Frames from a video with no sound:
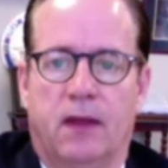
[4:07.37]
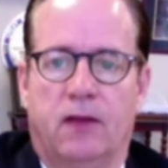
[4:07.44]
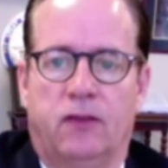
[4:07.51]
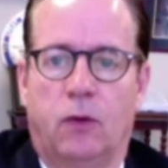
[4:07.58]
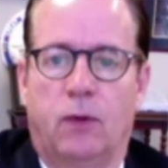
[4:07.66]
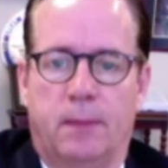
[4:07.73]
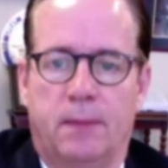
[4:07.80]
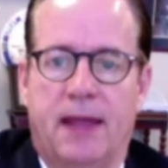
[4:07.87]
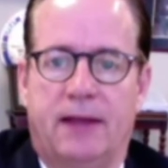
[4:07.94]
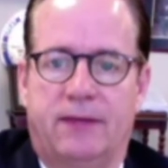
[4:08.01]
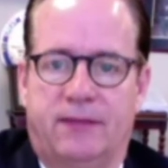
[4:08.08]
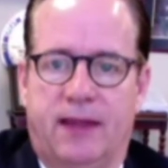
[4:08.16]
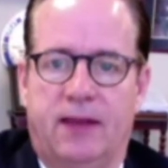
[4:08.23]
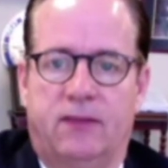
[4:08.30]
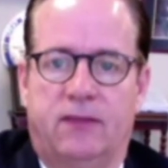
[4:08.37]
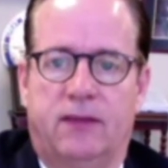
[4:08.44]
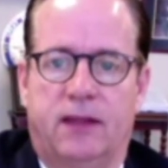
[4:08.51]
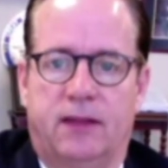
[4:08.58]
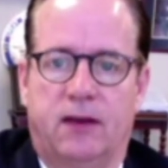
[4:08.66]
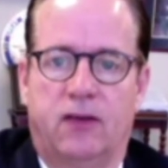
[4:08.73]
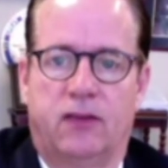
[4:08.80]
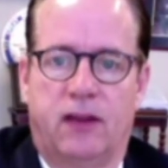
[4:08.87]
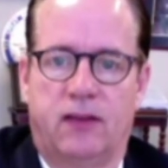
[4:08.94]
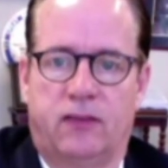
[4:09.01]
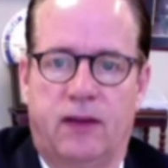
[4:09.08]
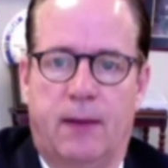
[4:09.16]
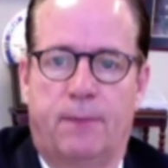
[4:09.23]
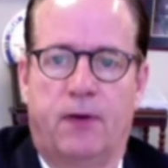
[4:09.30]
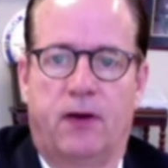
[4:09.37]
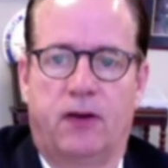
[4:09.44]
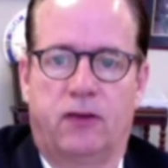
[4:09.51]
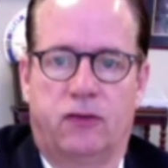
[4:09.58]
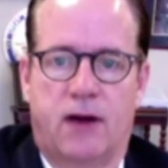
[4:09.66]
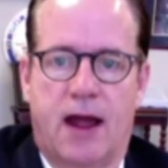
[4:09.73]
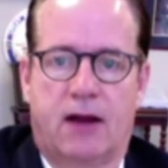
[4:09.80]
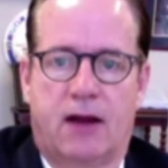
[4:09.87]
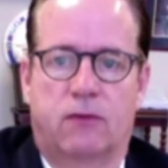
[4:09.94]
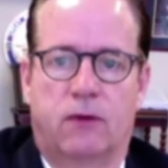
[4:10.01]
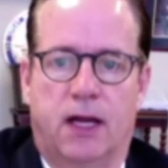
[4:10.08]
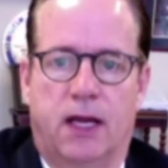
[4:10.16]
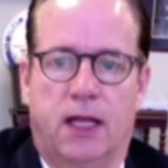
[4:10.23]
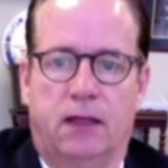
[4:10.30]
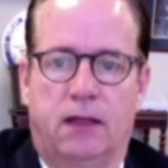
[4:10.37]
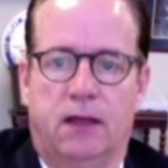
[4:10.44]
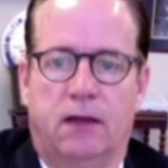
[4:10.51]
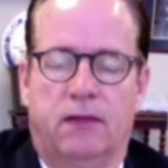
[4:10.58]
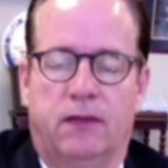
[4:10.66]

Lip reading: So it makes sense that there's a separate track running